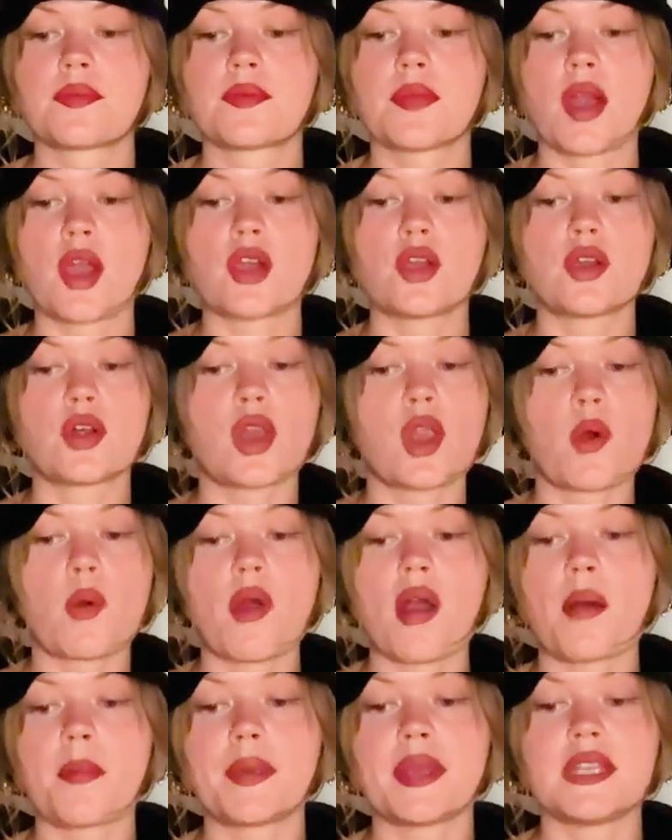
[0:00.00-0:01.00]
A glow
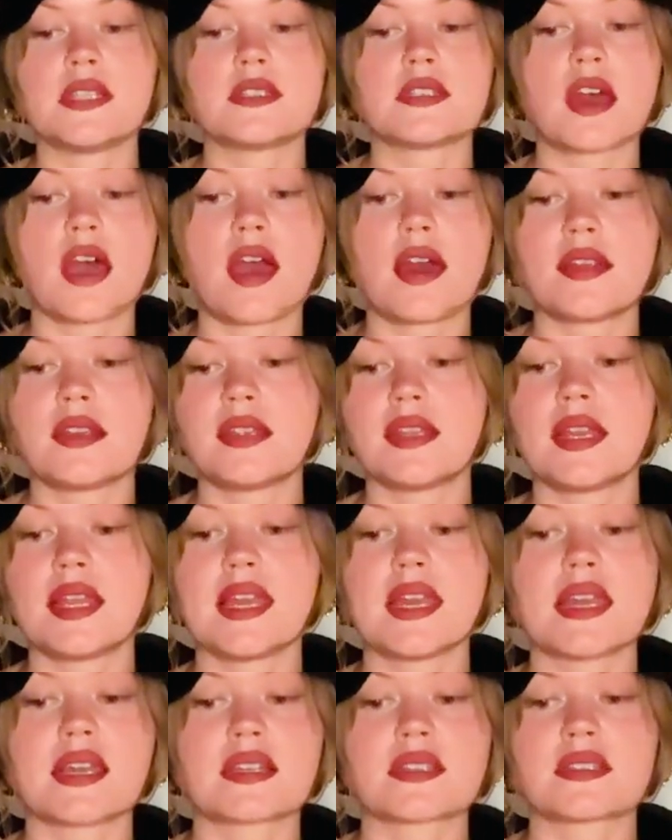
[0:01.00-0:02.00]
up
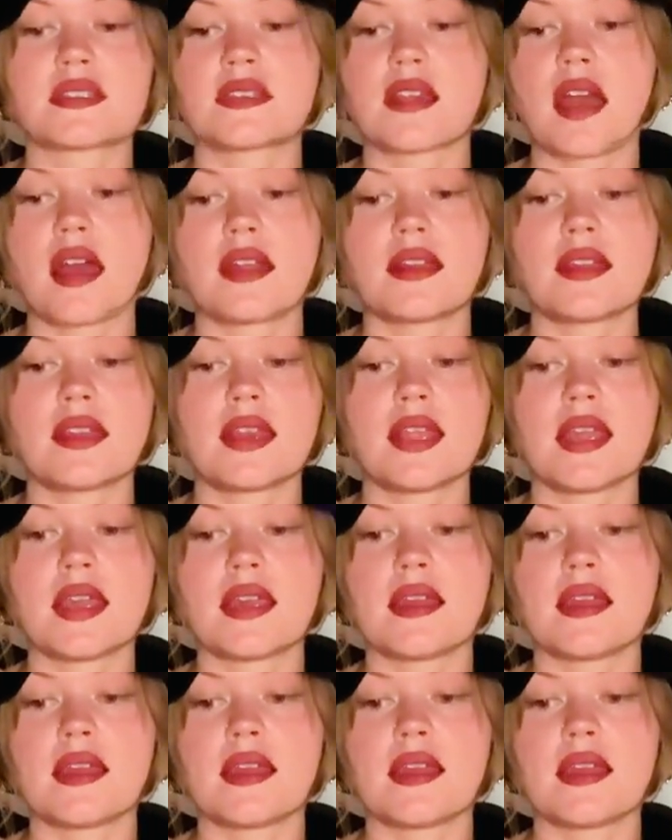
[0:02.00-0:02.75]
internally, externally,